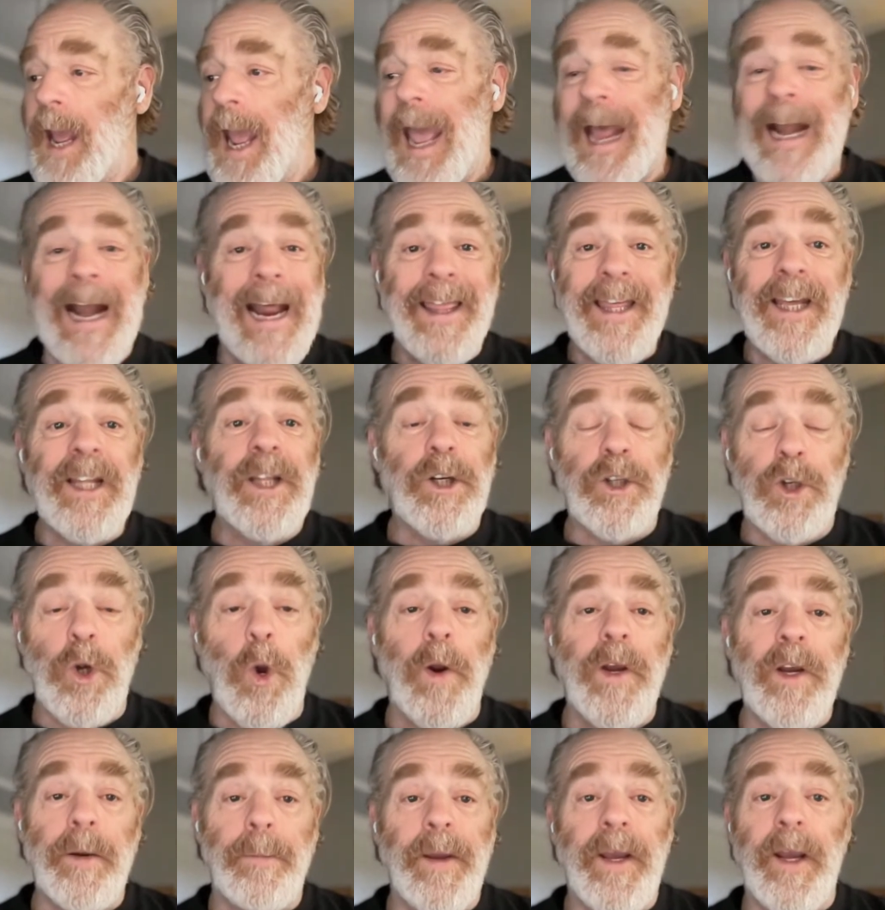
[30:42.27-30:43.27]
And I think there's
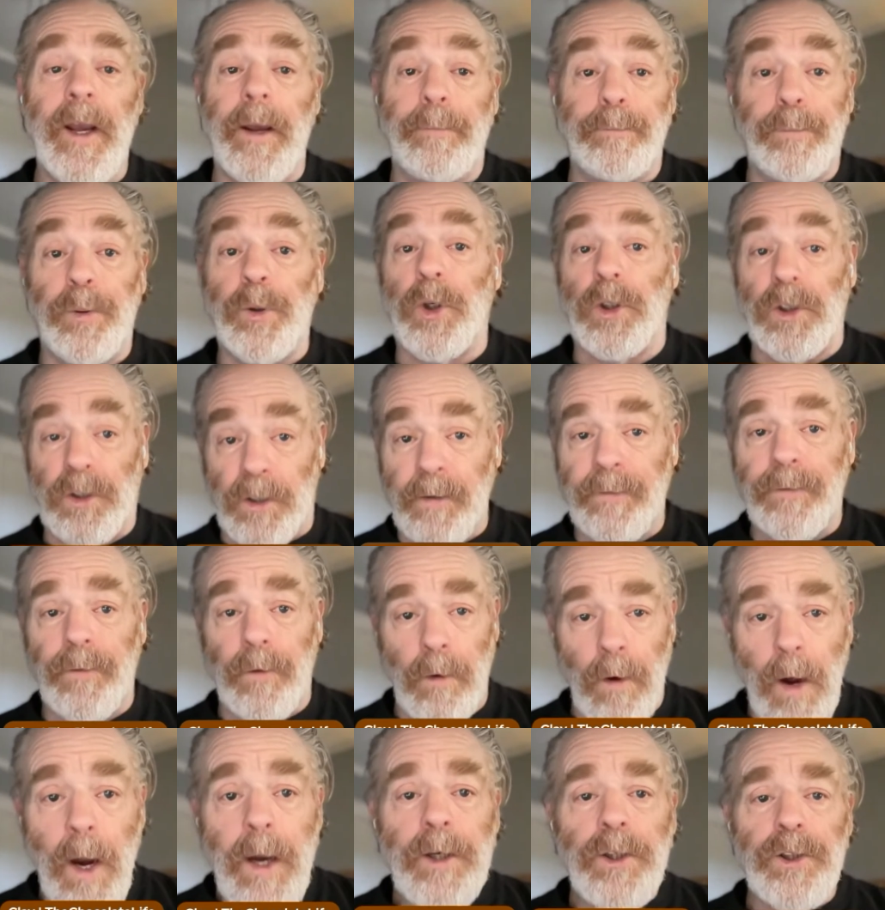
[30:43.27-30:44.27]
going to be a
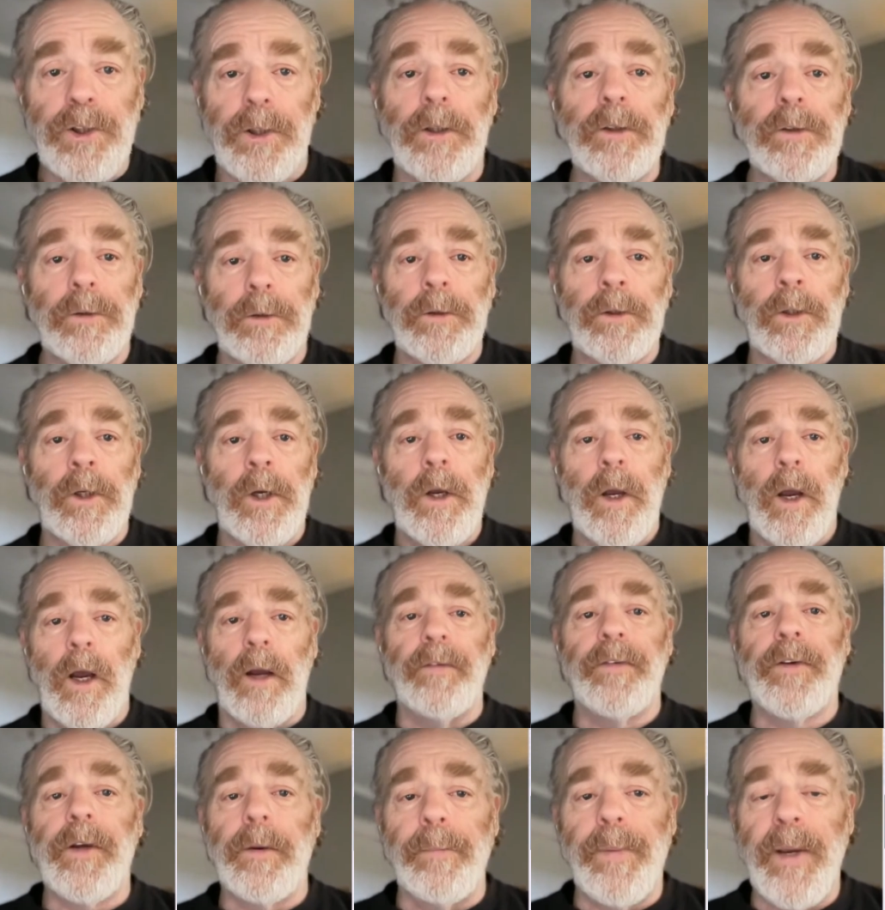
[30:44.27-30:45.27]
proliferation
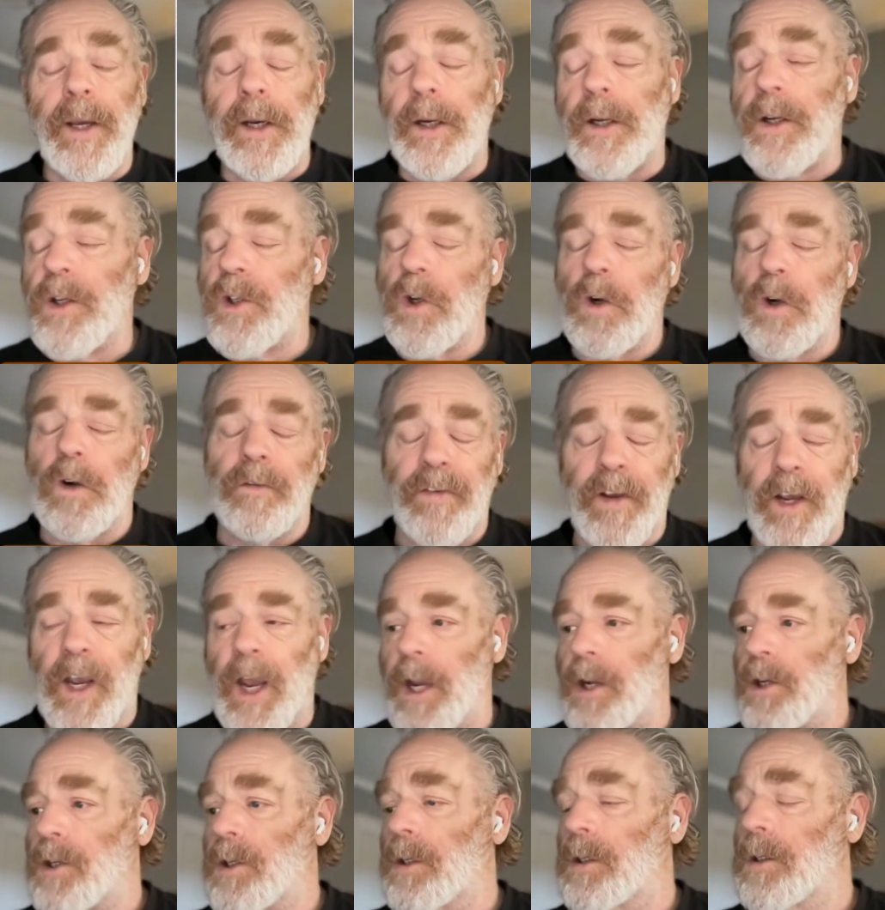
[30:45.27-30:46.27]
of competing
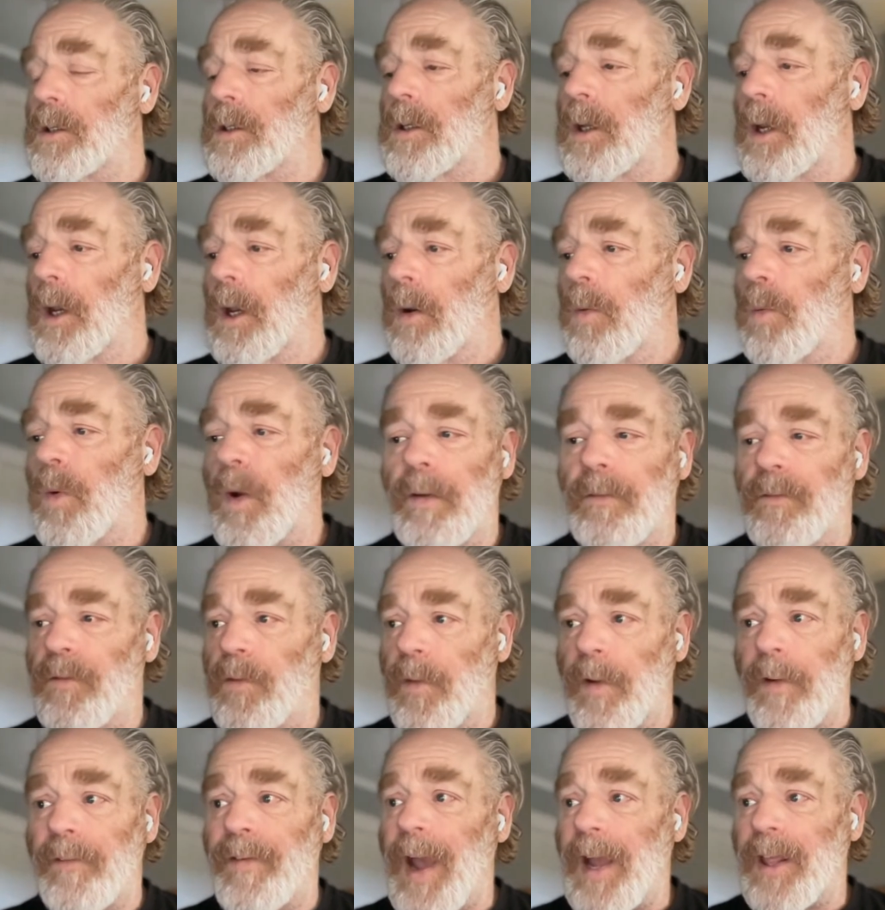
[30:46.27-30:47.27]
certifications.
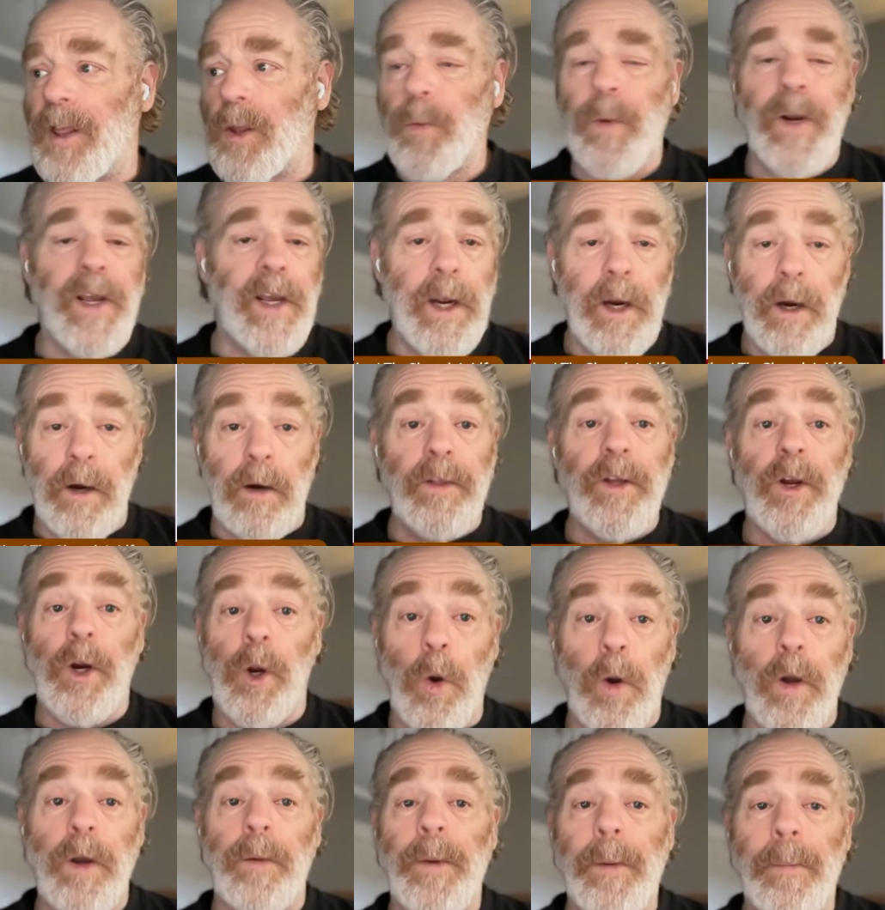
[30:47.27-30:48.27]
We've got 3 here. There are
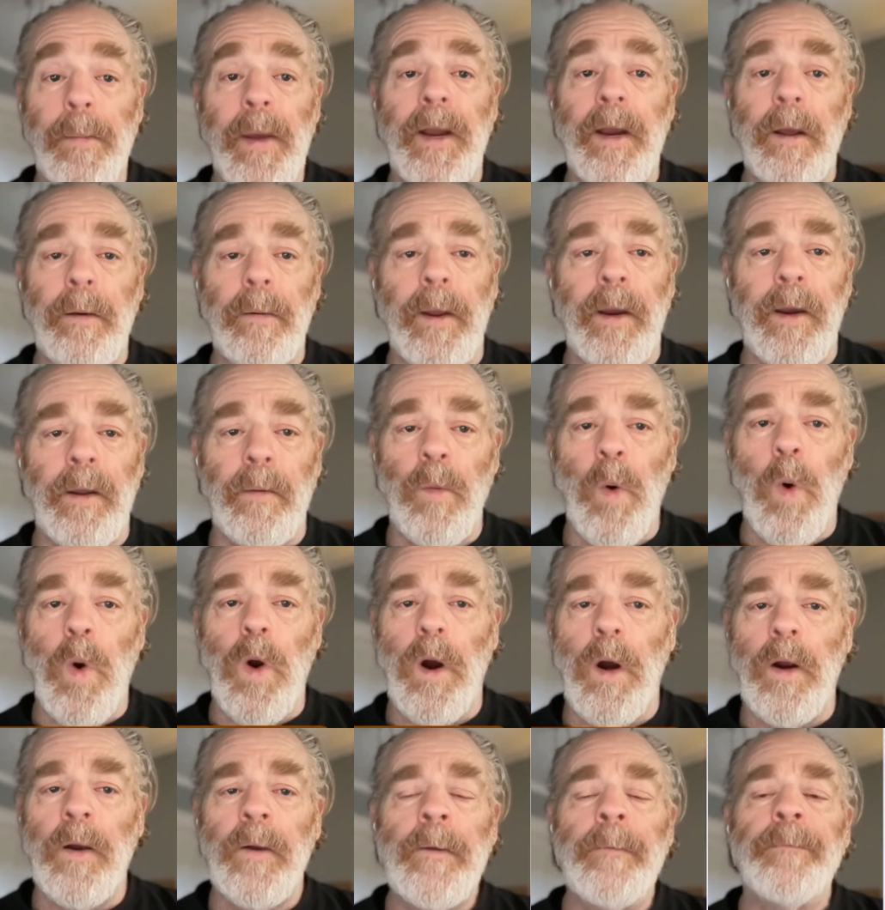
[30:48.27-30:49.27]
going to be many, many
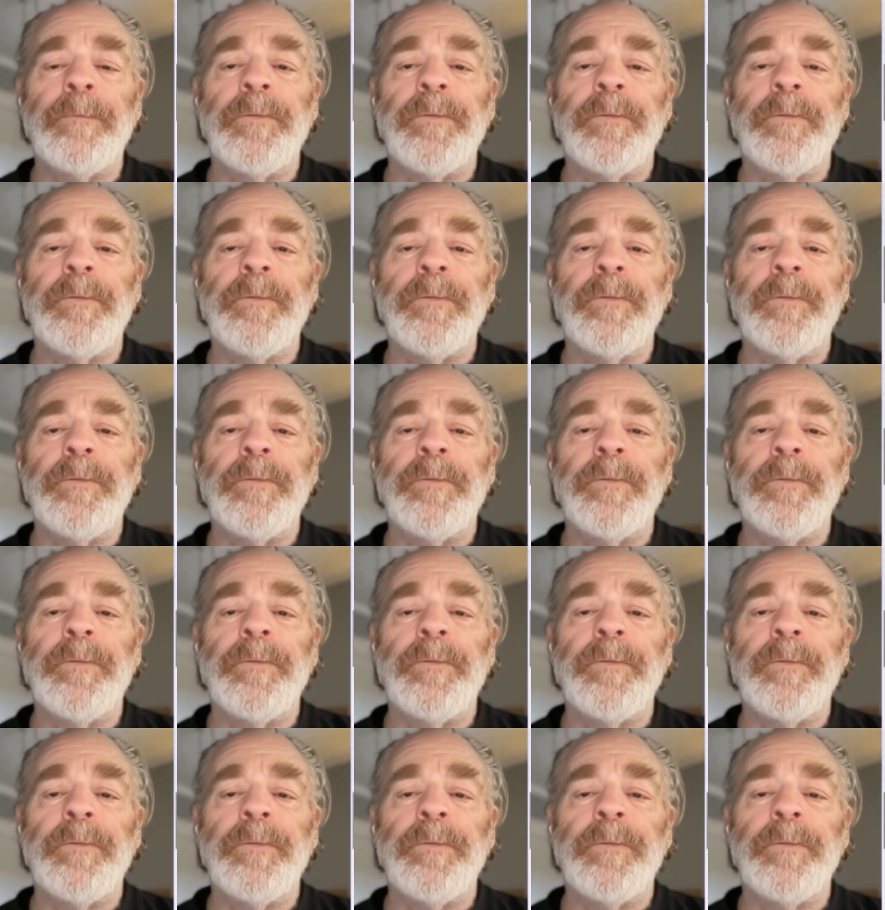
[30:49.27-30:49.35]
more.